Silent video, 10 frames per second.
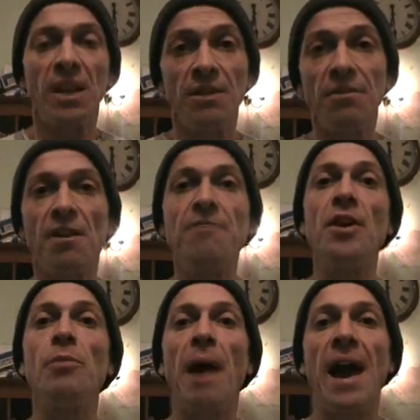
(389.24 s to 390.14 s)
and if I
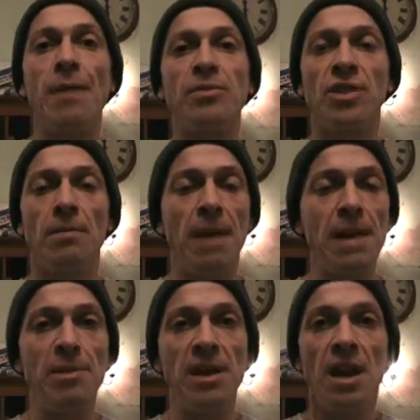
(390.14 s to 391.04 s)
feel perhaps that
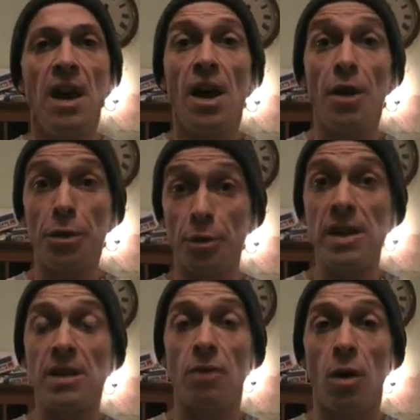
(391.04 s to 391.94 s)
maybe a
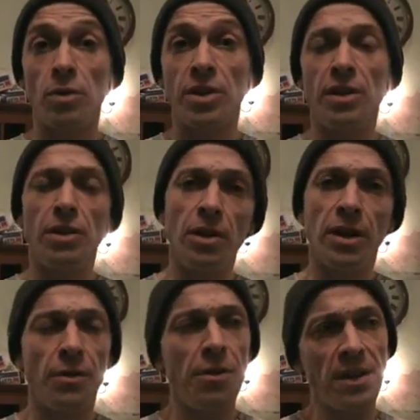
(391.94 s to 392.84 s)
three year old can
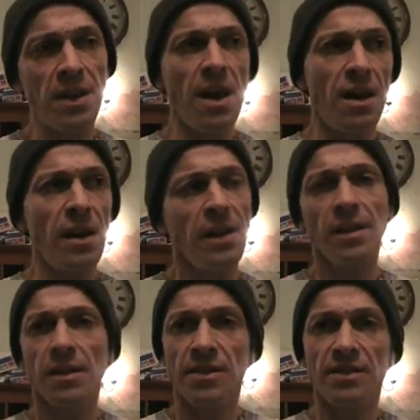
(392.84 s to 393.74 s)
look and think, yeah, I
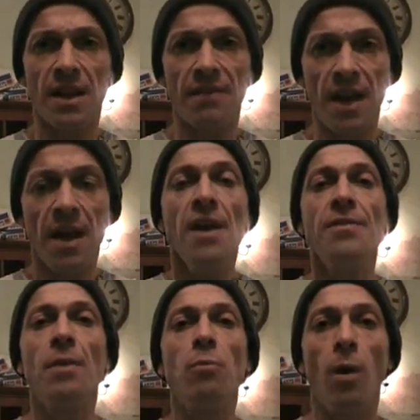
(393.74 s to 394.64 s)
can understand that,
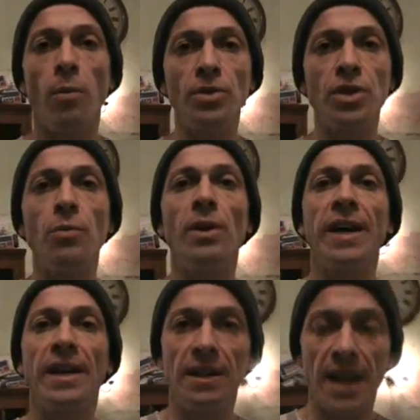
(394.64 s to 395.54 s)
then what we'll do, we'll
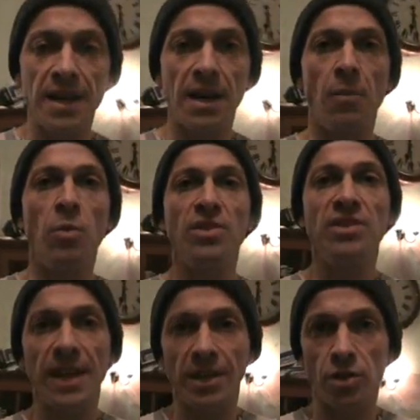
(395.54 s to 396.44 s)
get a link and we'll
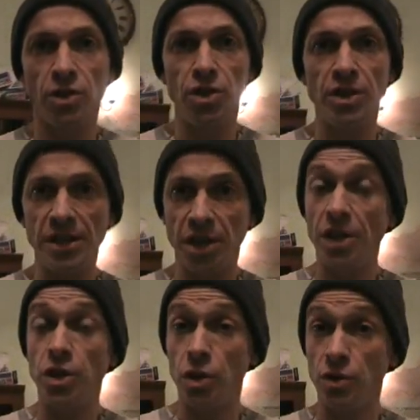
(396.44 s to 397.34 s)
stick it on
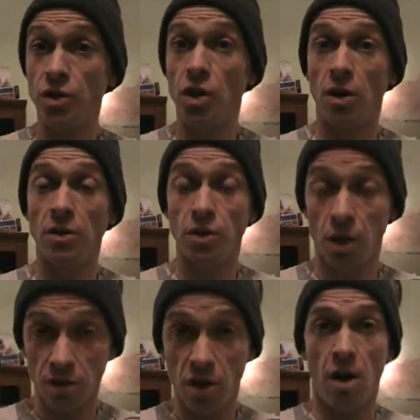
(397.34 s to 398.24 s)

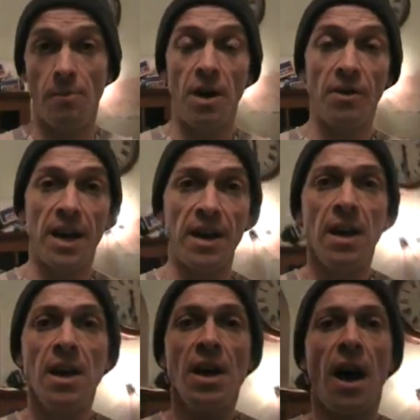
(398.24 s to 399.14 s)
djtutortop.com, okay?
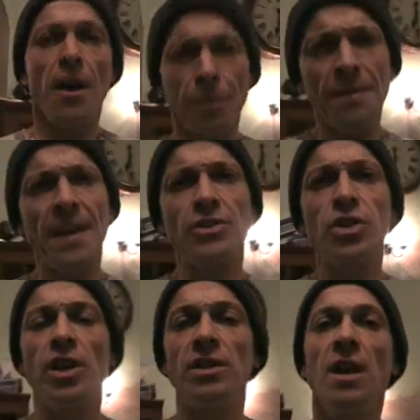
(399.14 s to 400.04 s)
I think that's
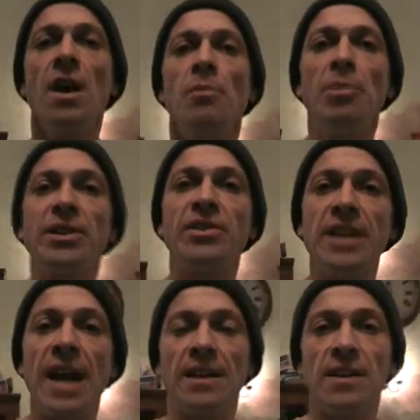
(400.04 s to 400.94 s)
good because
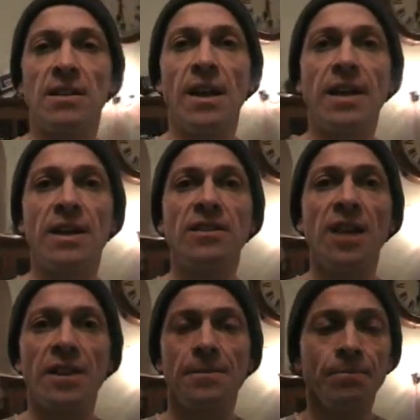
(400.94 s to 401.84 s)
again, it's like I
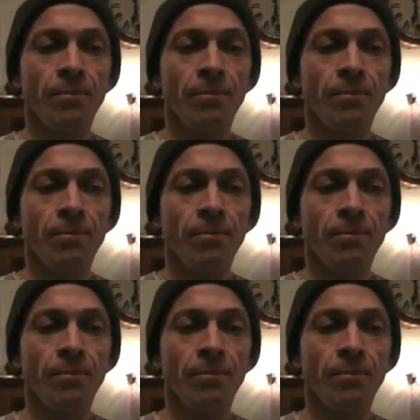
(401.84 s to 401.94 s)
said,